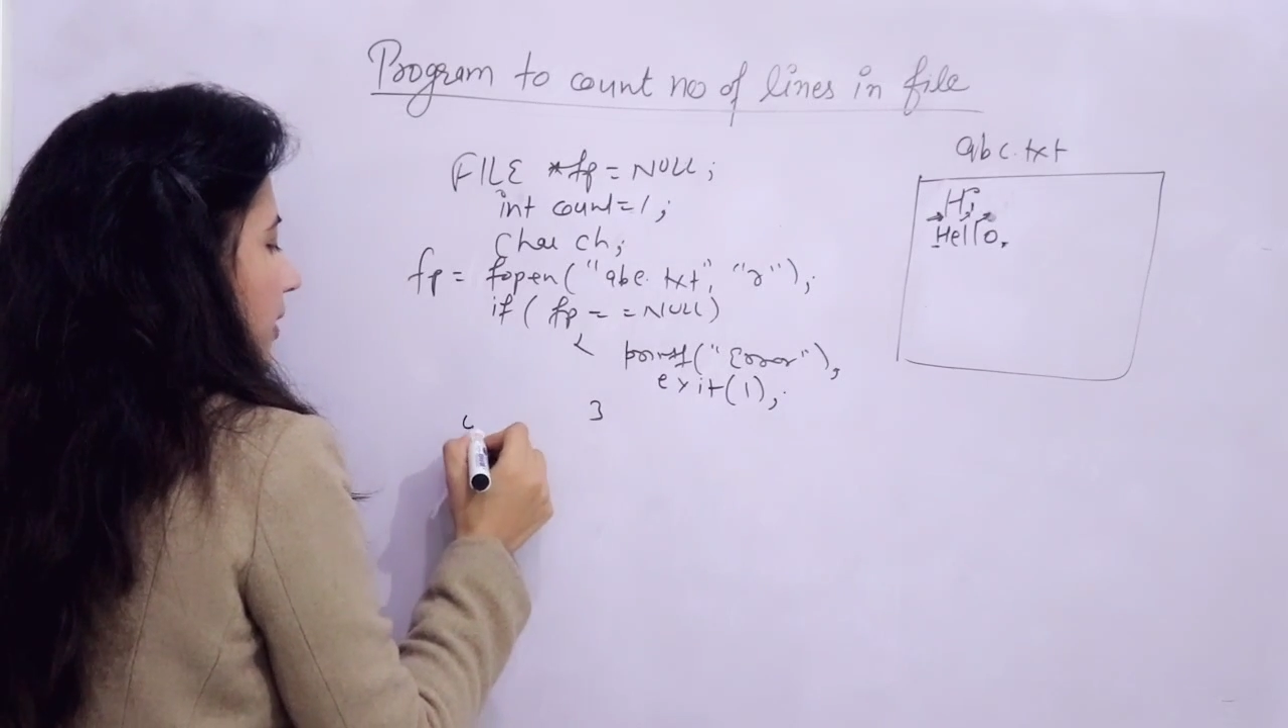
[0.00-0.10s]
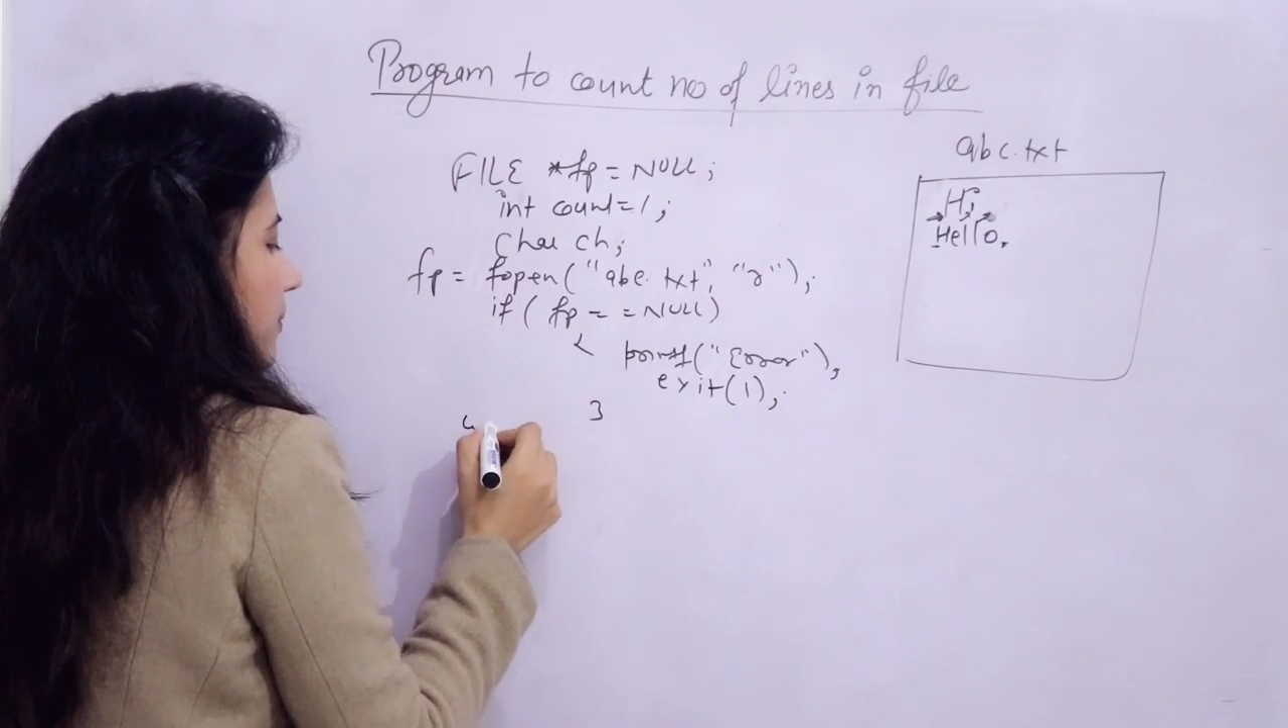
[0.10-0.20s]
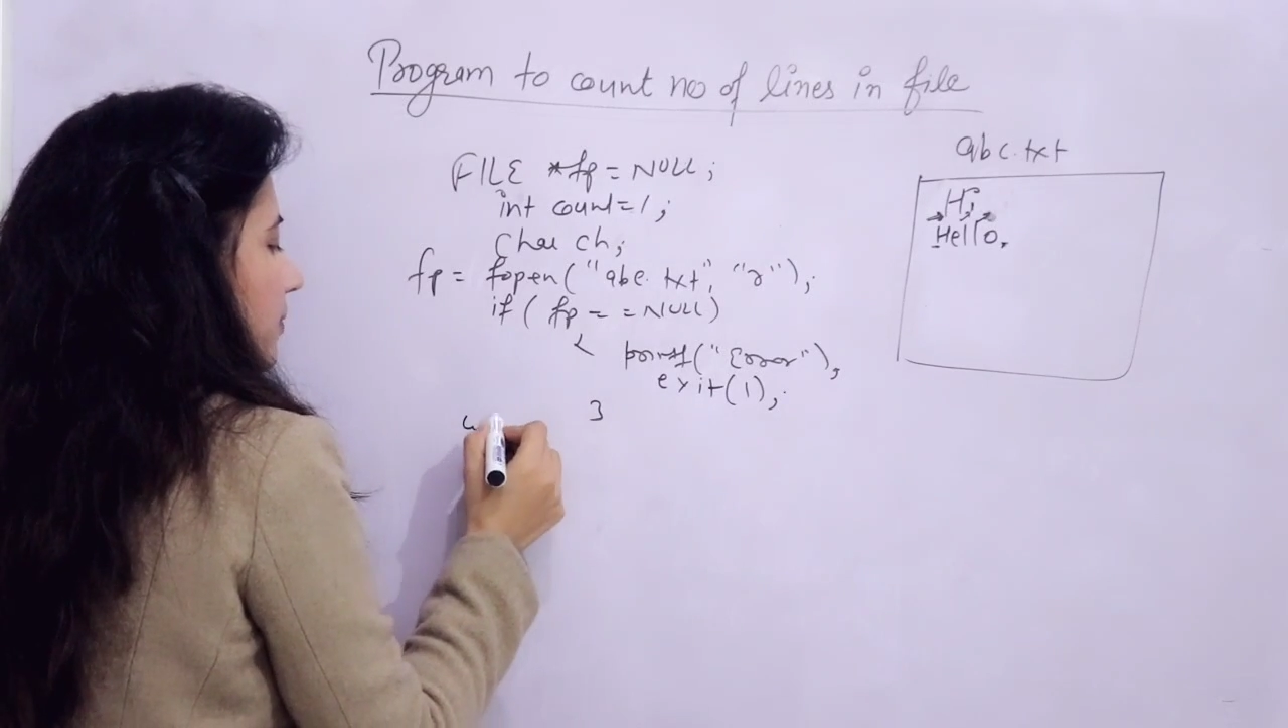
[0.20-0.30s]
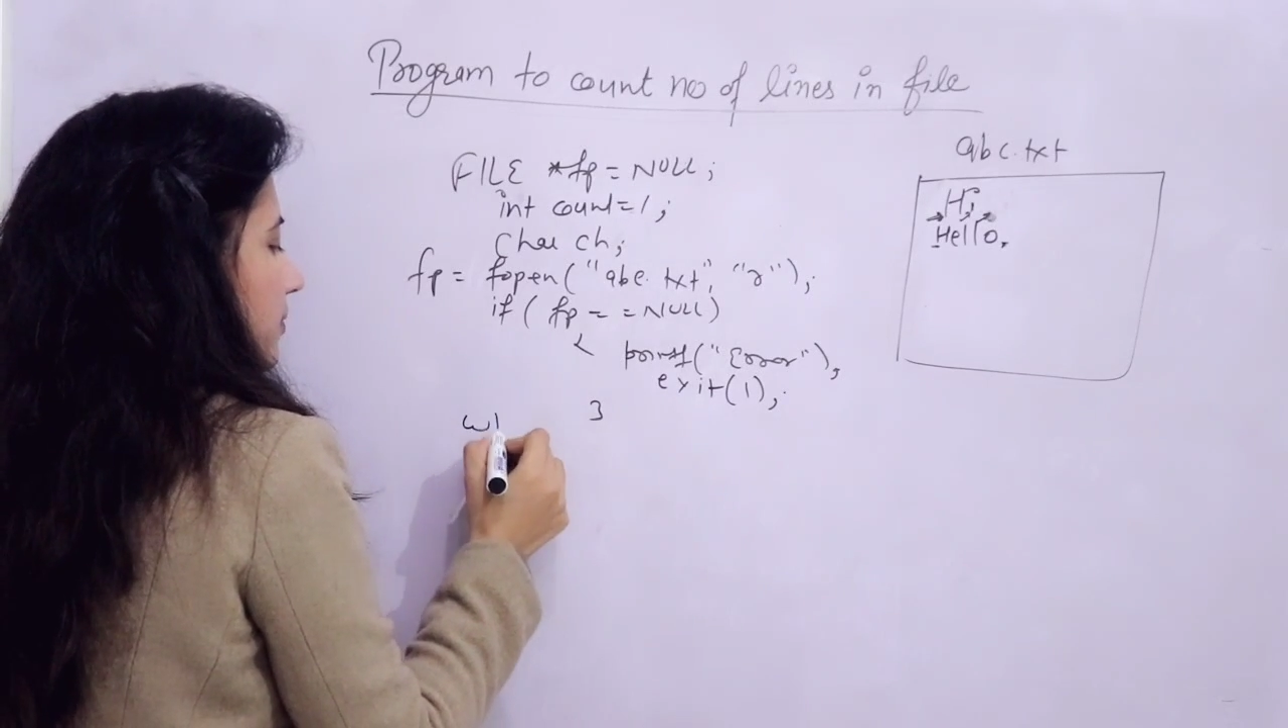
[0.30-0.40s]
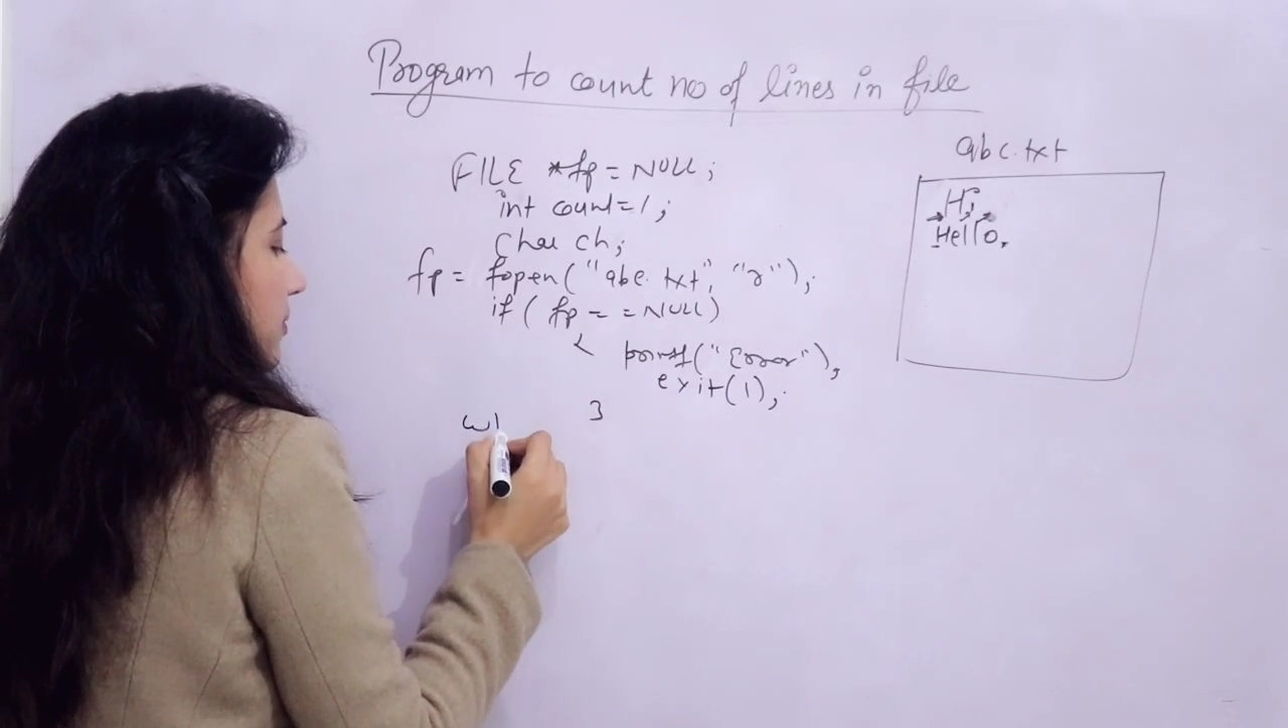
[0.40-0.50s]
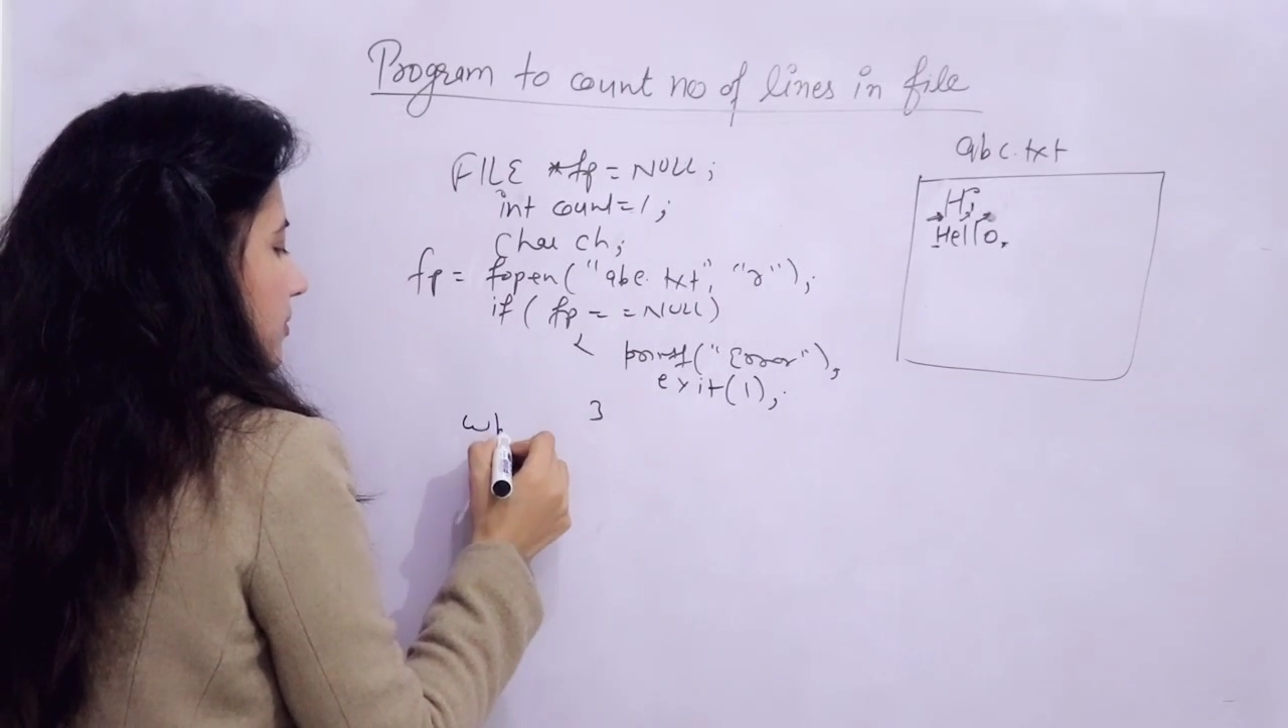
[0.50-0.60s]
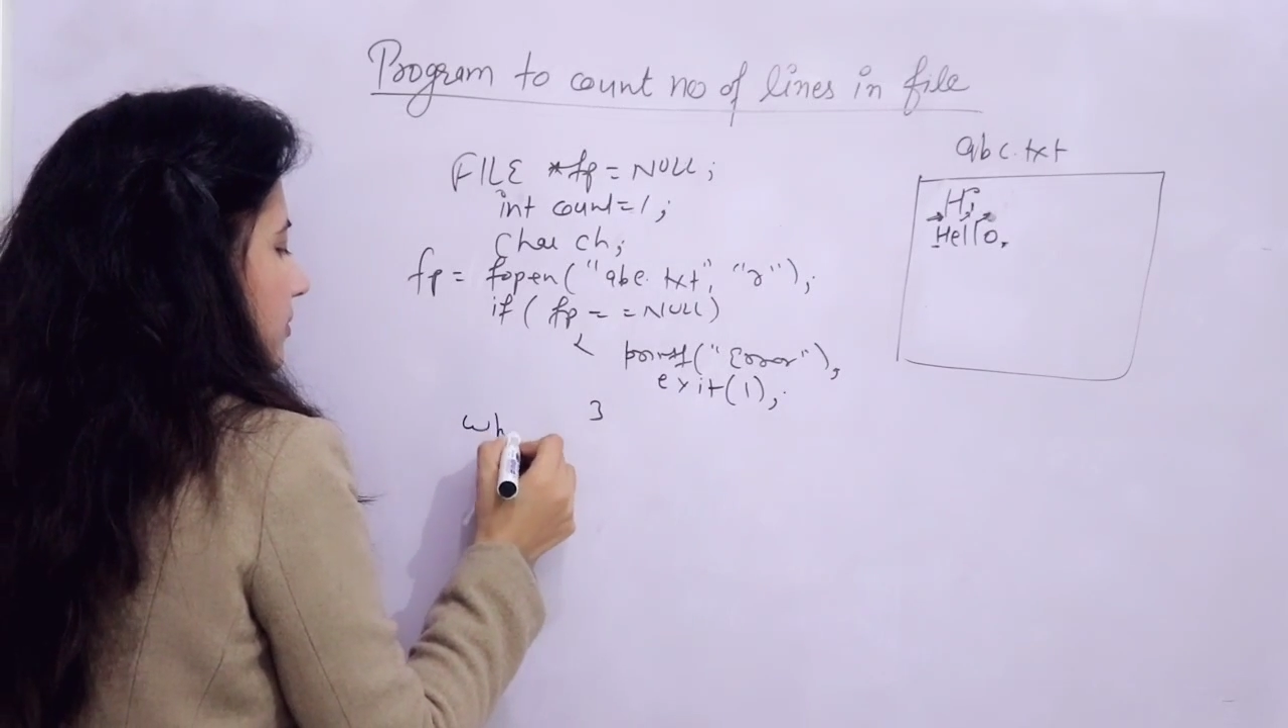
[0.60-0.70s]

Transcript: am